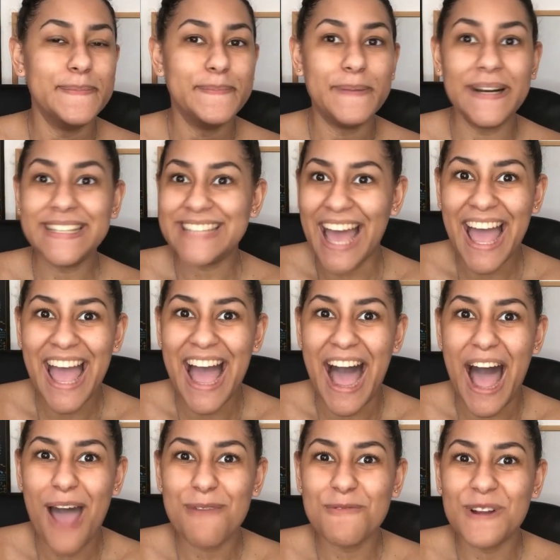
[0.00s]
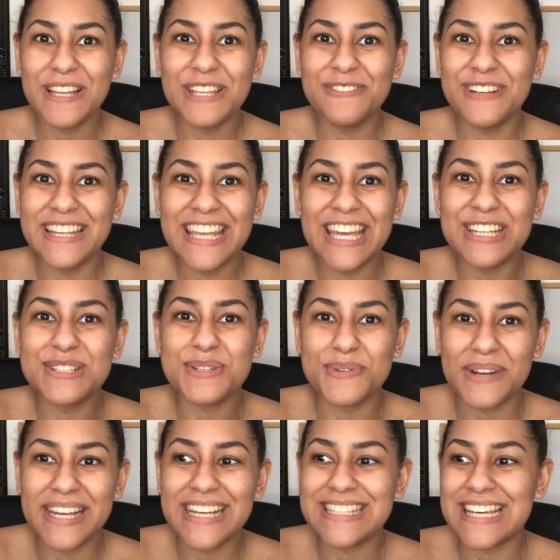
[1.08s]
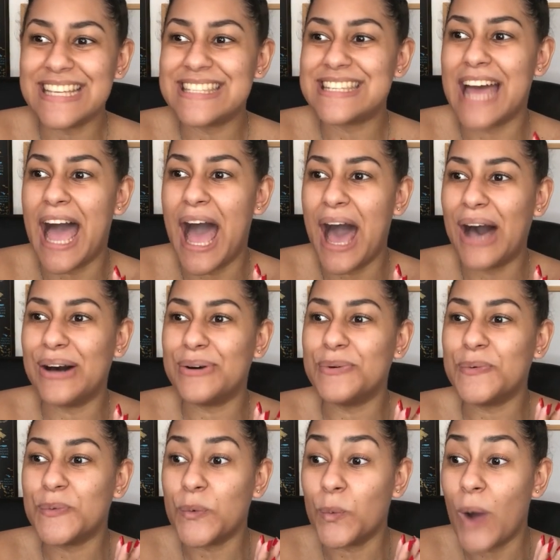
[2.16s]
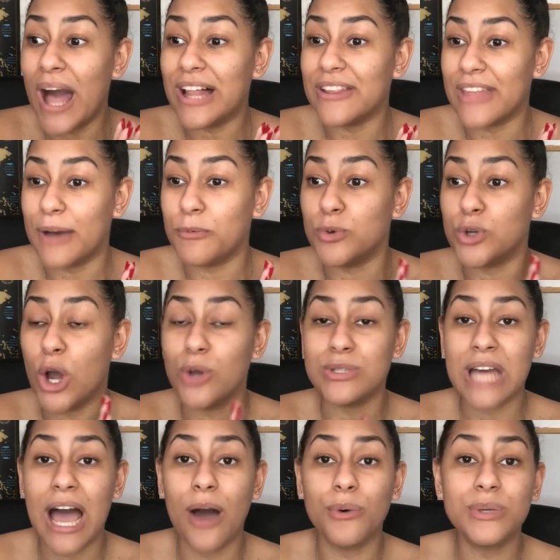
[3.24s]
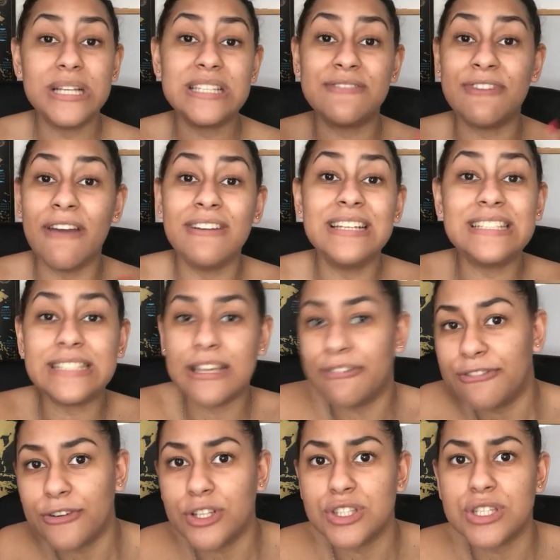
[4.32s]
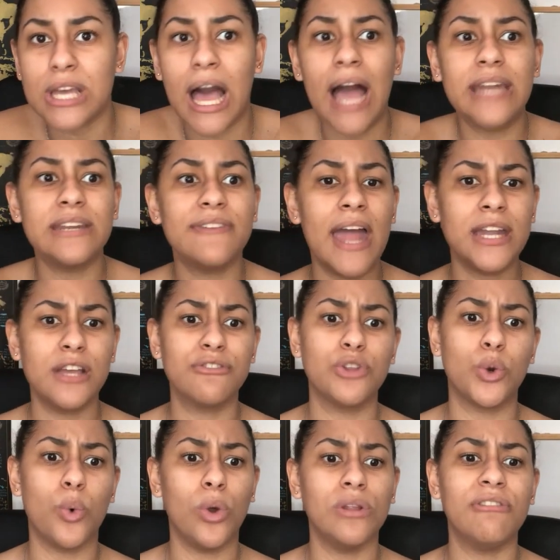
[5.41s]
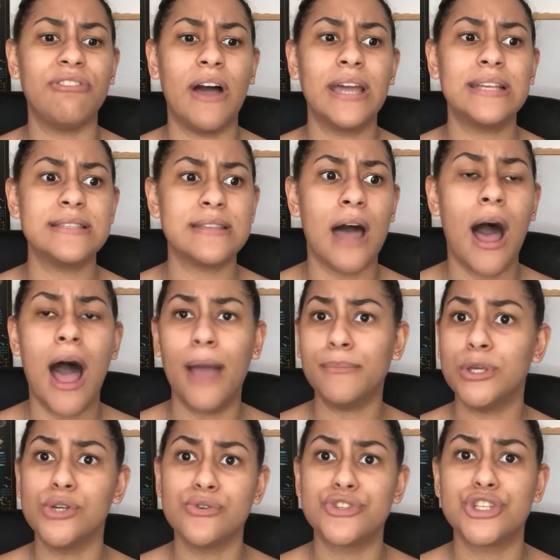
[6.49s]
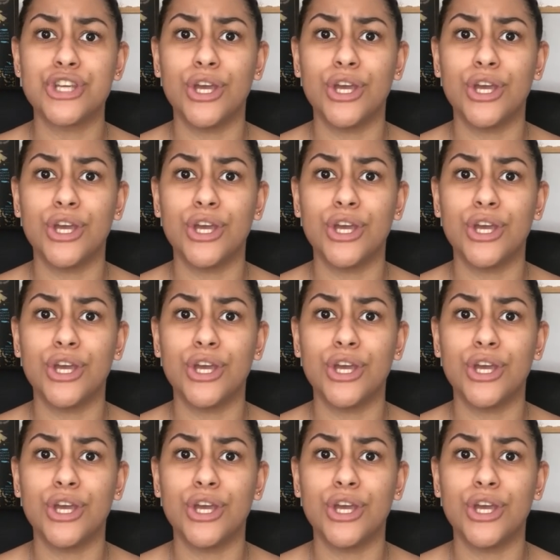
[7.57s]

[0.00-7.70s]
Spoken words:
But yeah, I'm really intrigued as to how well that will go down. It's very different to kind of any of the qualifyings that I'm used